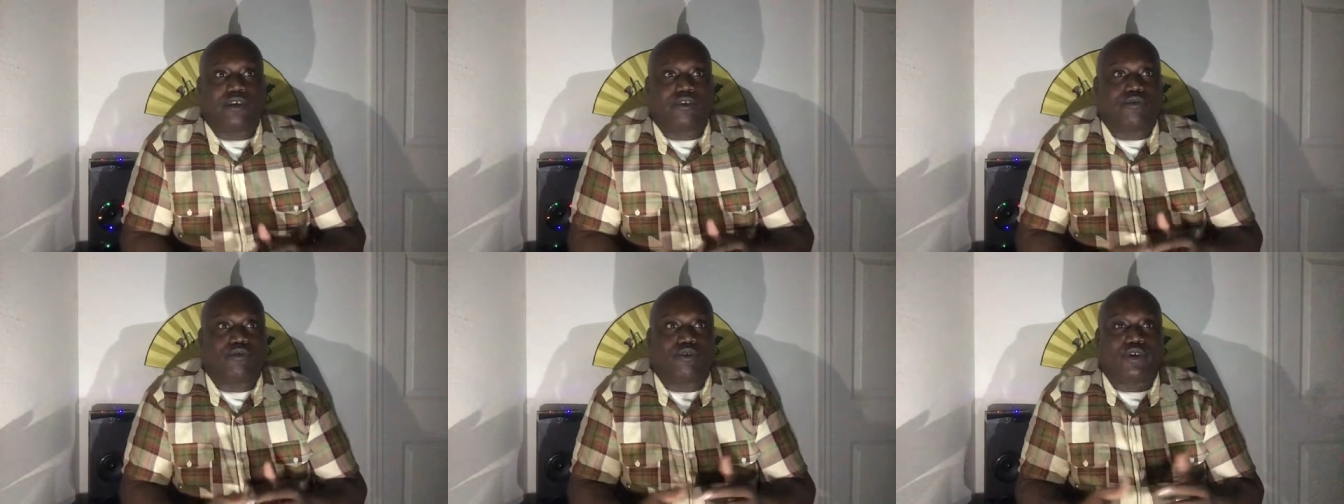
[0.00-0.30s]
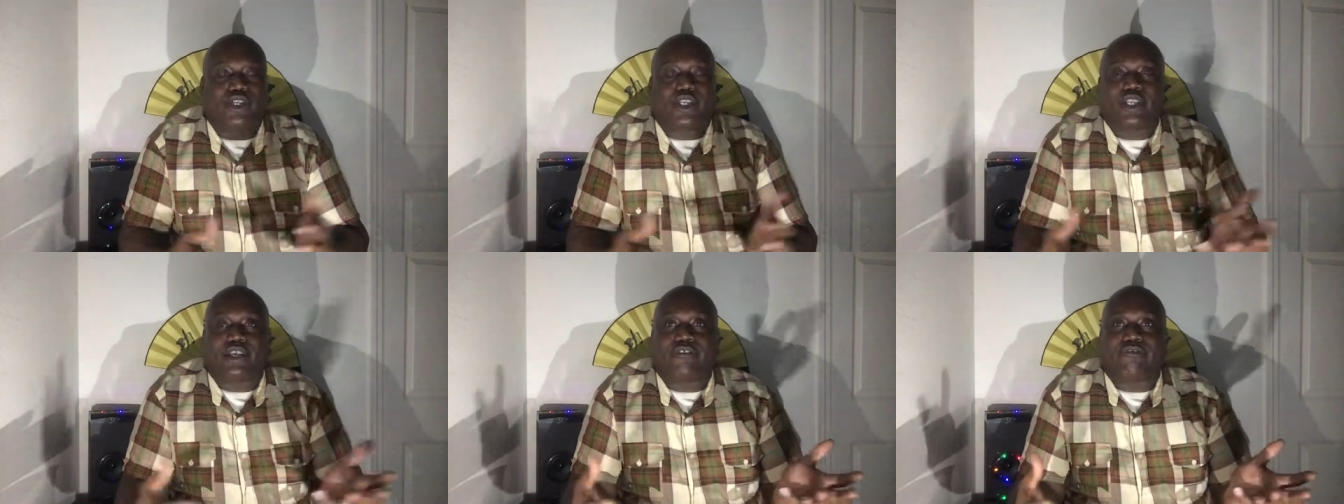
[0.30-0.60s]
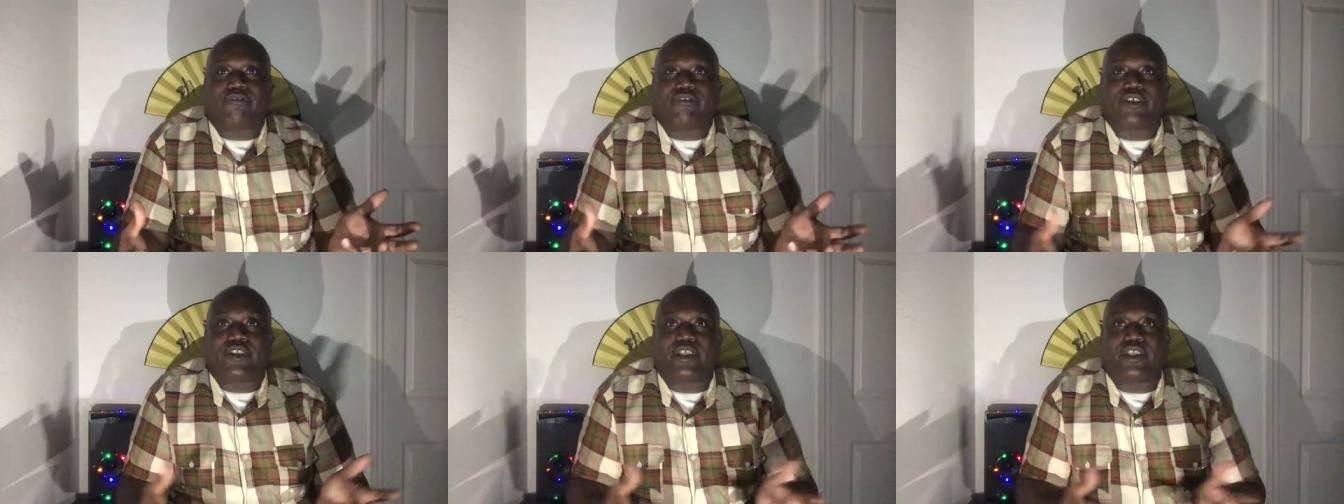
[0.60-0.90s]
What are they
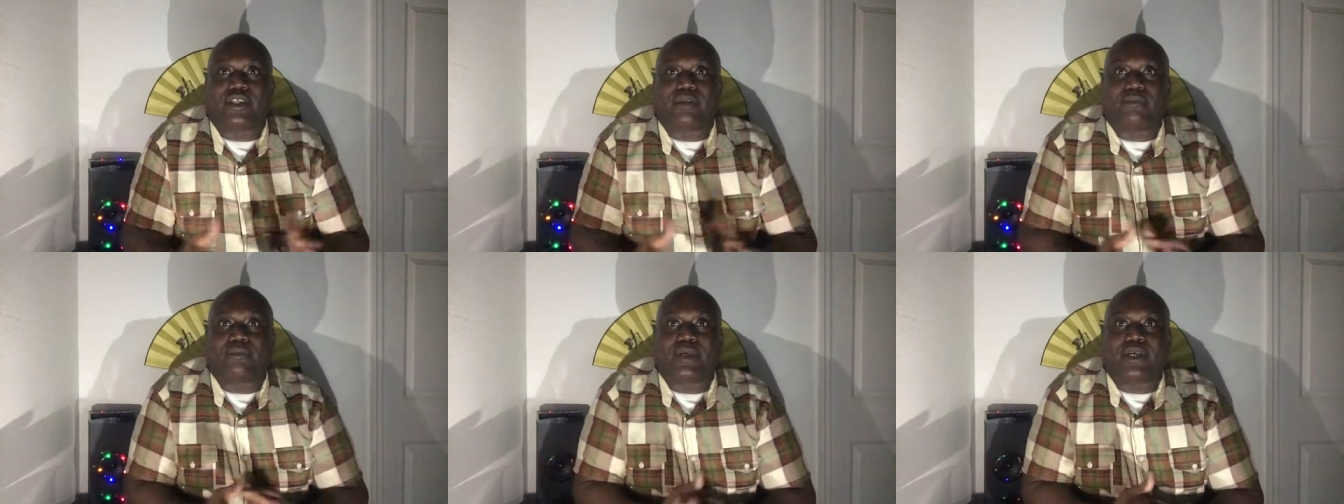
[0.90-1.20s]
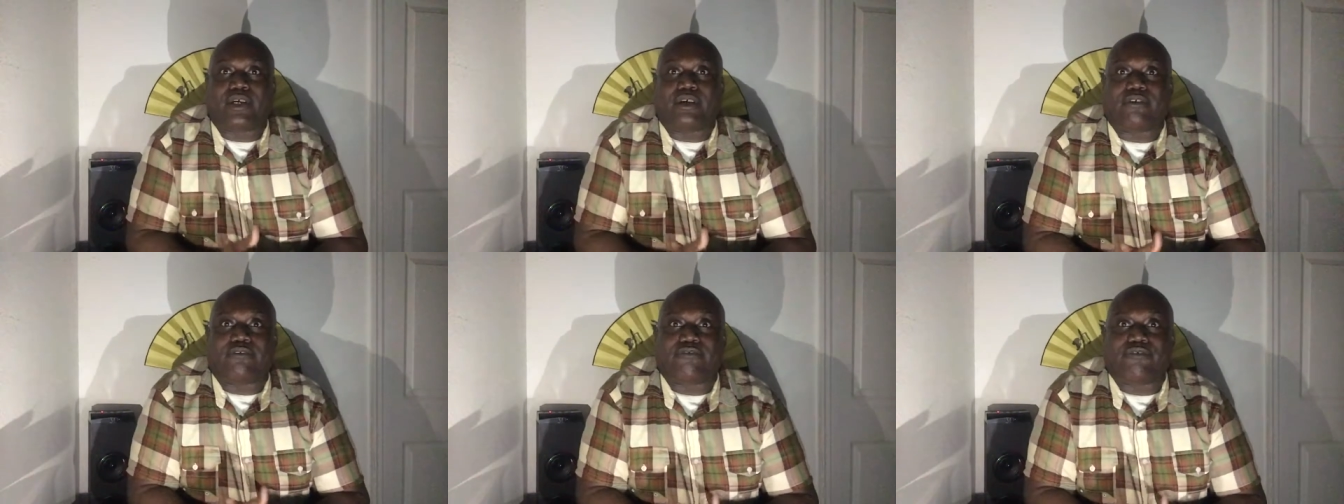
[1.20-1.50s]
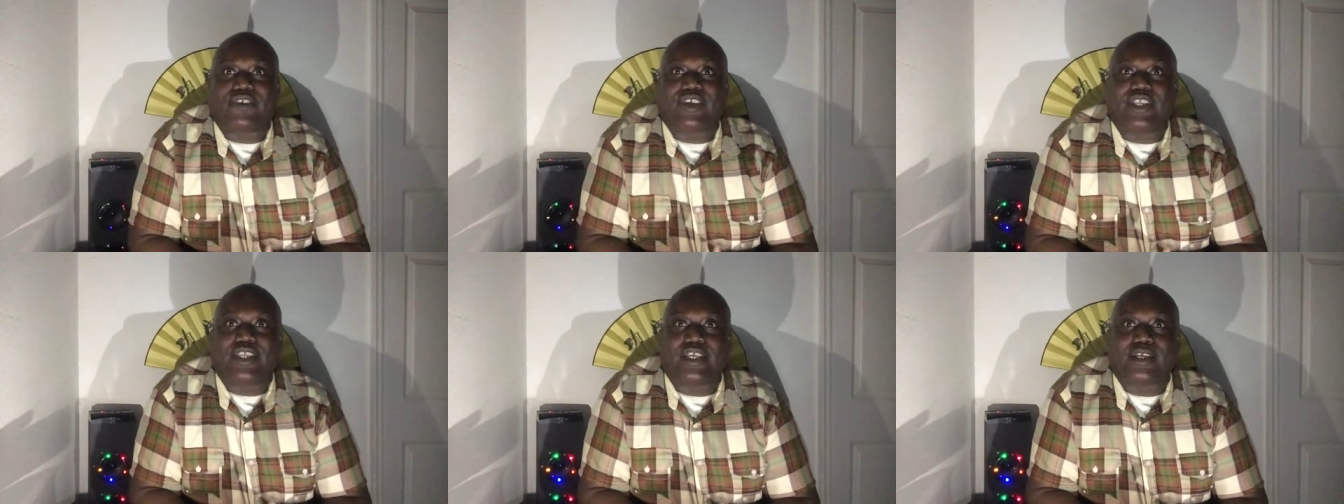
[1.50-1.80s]
feeling?
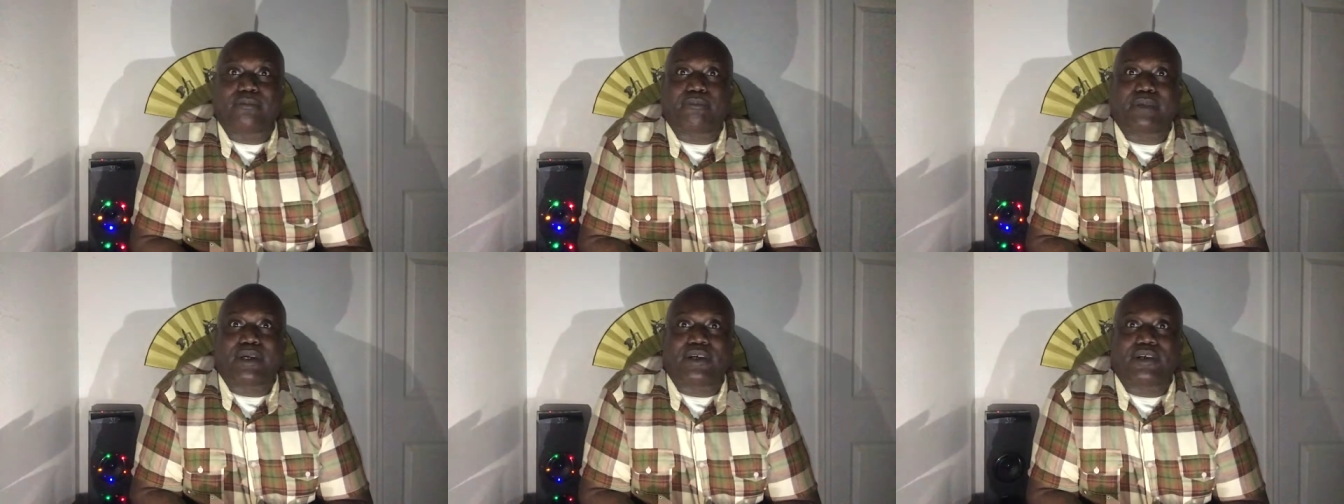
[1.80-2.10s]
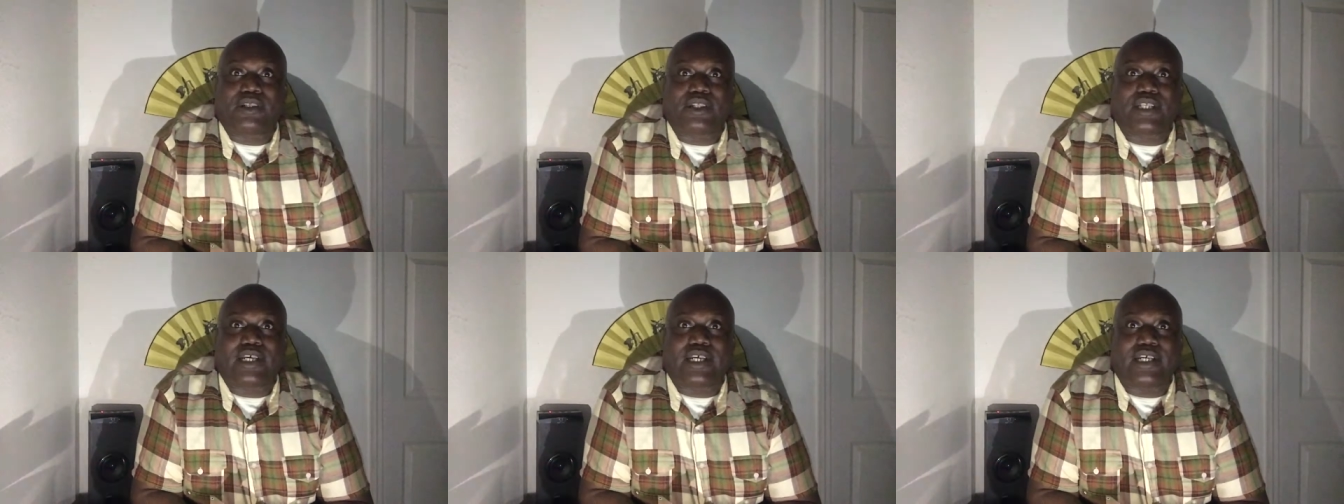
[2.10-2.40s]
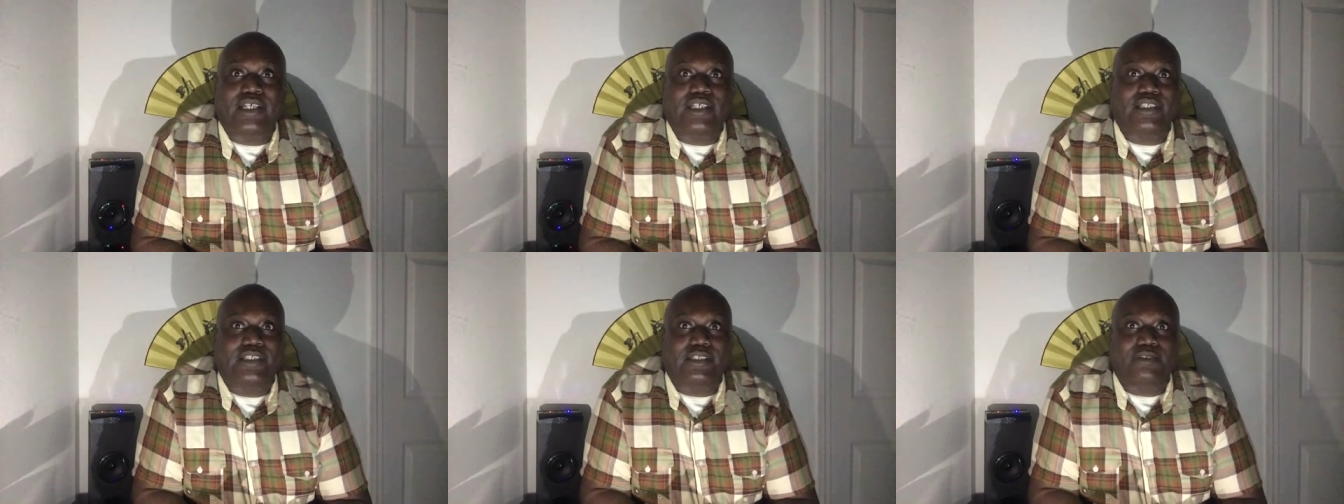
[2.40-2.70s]
feeding a mountain
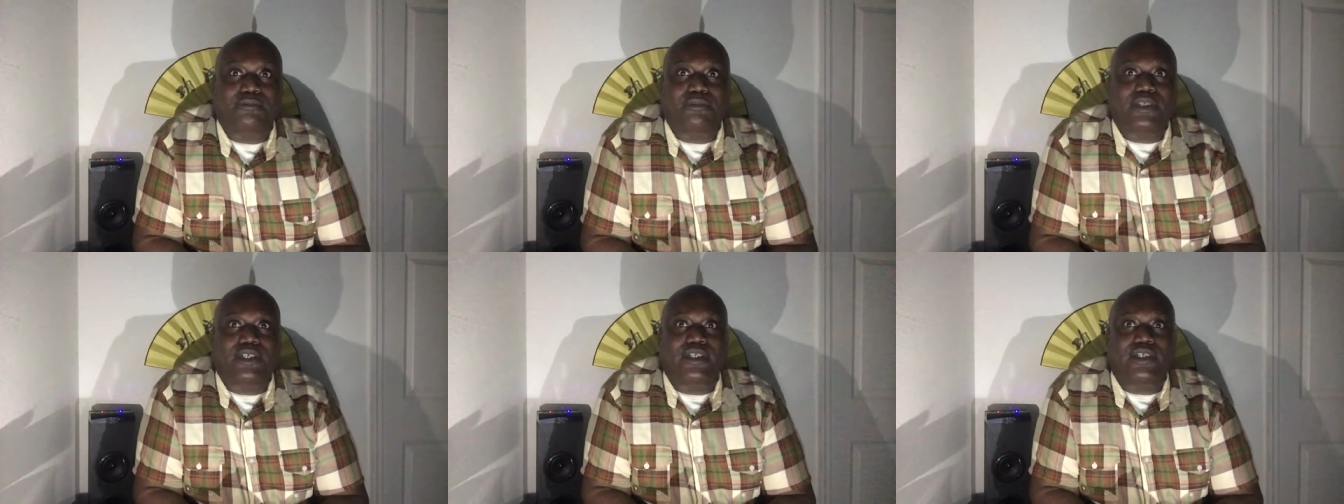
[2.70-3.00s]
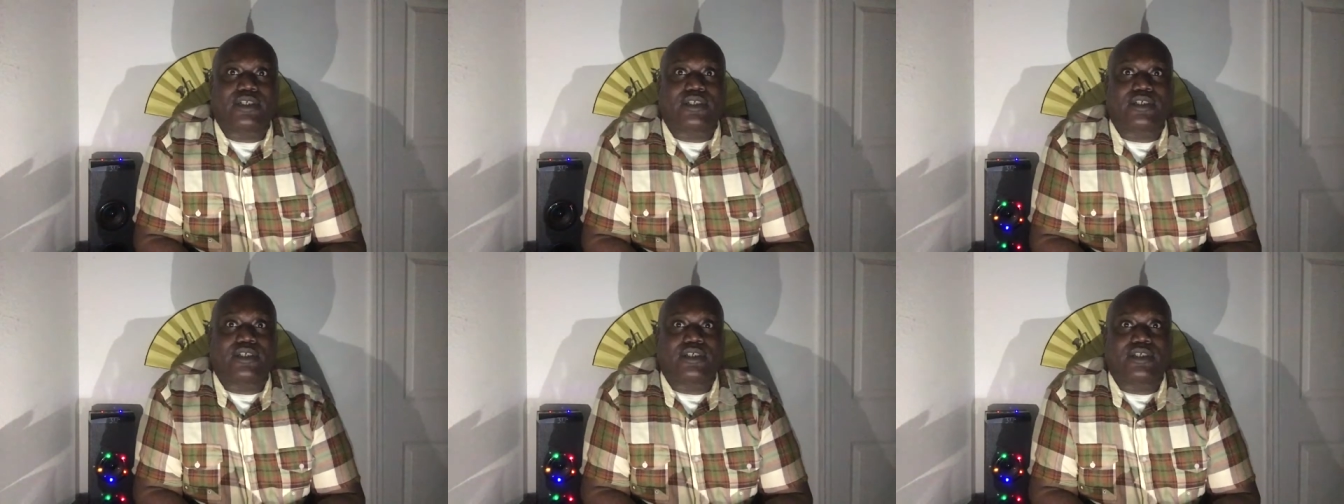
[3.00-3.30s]
lion somewhere?